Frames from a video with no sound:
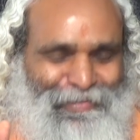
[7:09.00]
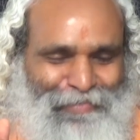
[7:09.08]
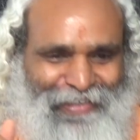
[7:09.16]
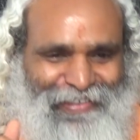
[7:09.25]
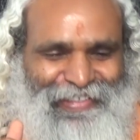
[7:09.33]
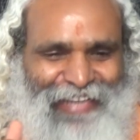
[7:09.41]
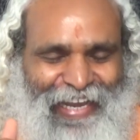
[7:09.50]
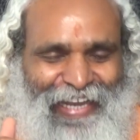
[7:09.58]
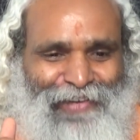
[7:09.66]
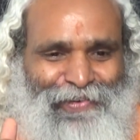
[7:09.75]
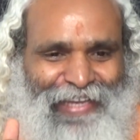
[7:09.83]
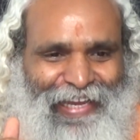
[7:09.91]
Because
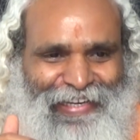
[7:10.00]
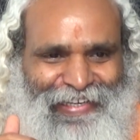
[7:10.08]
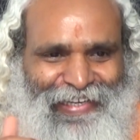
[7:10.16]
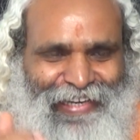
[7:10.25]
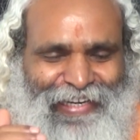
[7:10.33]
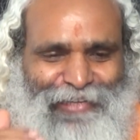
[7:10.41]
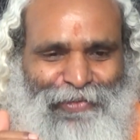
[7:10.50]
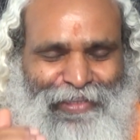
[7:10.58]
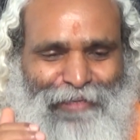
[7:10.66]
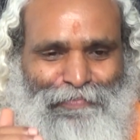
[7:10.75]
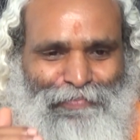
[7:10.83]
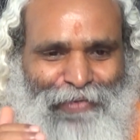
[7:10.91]
I can relate with
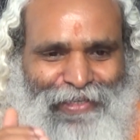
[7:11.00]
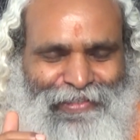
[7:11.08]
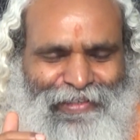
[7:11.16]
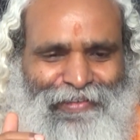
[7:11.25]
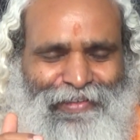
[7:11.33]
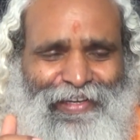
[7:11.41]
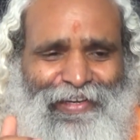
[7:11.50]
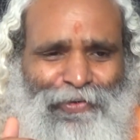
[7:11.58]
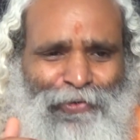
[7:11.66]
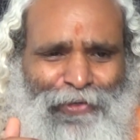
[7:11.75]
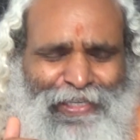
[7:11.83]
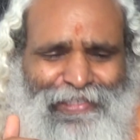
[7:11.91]
the person
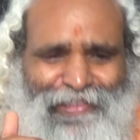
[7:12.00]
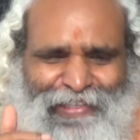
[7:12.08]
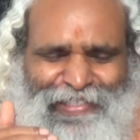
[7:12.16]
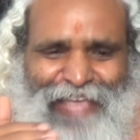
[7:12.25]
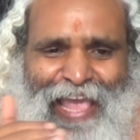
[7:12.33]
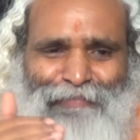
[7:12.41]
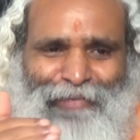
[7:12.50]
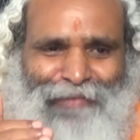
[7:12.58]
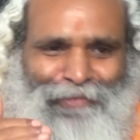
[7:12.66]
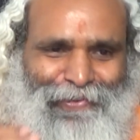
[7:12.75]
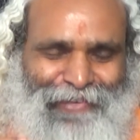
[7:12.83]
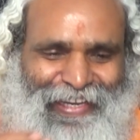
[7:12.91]
who is in the same
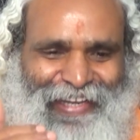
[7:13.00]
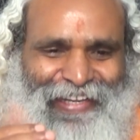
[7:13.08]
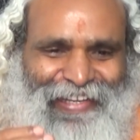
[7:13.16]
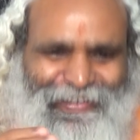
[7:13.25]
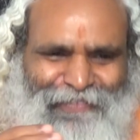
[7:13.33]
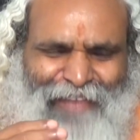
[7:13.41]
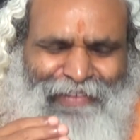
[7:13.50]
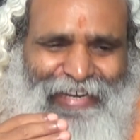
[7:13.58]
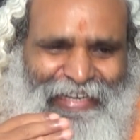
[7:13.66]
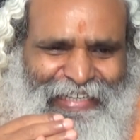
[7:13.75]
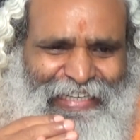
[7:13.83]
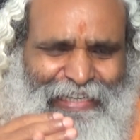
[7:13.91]
level, okay? Maybe
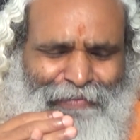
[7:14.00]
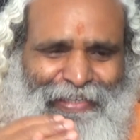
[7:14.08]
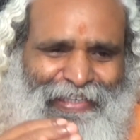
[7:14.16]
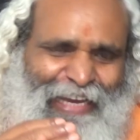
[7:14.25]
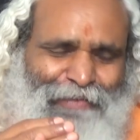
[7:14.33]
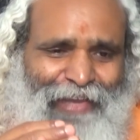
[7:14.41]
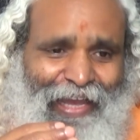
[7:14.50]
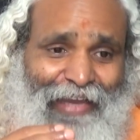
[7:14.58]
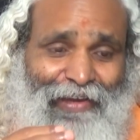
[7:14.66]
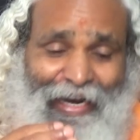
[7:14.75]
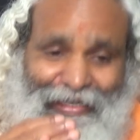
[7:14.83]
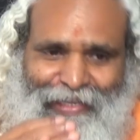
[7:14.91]
little bit can be
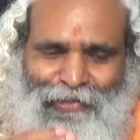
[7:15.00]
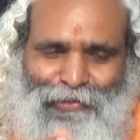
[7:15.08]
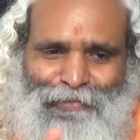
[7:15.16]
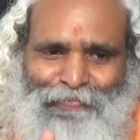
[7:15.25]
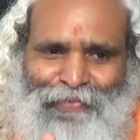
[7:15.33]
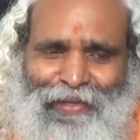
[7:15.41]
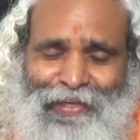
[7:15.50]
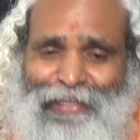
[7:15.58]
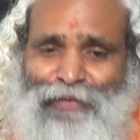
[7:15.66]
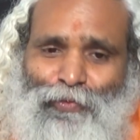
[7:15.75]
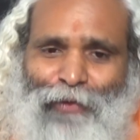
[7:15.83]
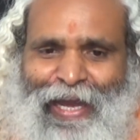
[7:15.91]
higher, and that too.
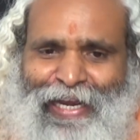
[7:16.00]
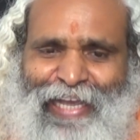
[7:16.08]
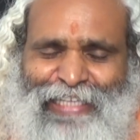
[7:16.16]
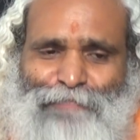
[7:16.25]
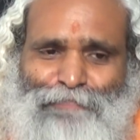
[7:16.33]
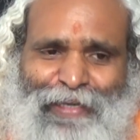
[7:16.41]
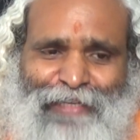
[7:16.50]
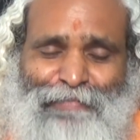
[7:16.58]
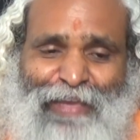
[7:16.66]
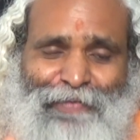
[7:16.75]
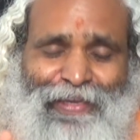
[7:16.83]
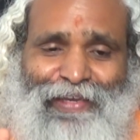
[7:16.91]
In one aspect,
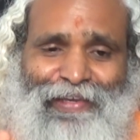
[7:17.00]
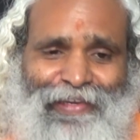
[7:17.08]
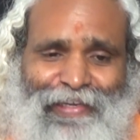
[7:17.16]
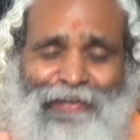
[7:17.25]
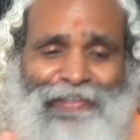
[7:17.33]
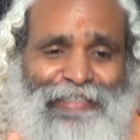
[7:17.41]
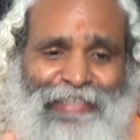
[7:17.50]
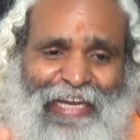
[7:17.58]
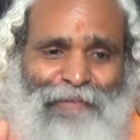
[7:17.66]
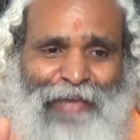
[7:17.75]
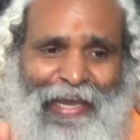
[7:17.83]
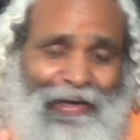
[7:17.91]
maybe he or she
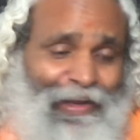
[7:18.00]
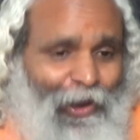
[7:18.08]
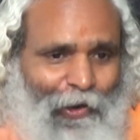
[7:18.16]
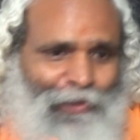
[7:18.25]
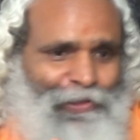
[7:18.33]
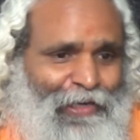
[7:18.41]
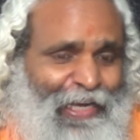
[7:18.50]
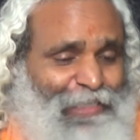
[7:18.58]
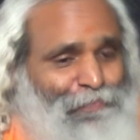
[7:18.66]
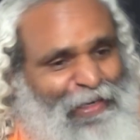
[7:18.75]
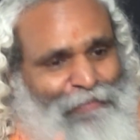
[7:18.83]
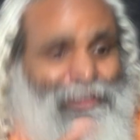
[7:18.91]
can be higher, other
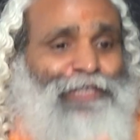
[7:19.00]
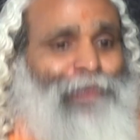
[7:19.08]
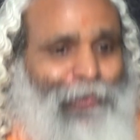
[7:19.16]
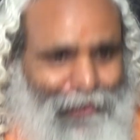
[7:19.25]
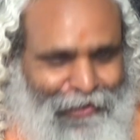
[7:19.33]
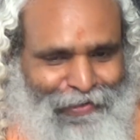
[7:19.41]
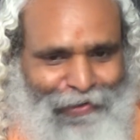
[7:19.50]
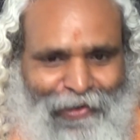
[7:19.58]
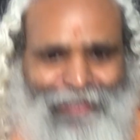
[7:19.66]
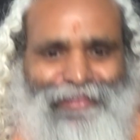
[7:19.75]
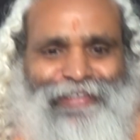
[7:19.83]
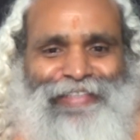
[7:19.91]
aspect must be lower
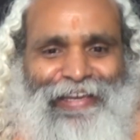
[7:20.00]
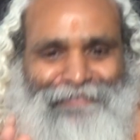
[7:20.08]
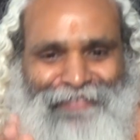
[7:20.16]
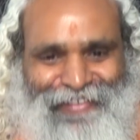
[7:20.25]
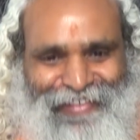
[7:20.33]
or in the same.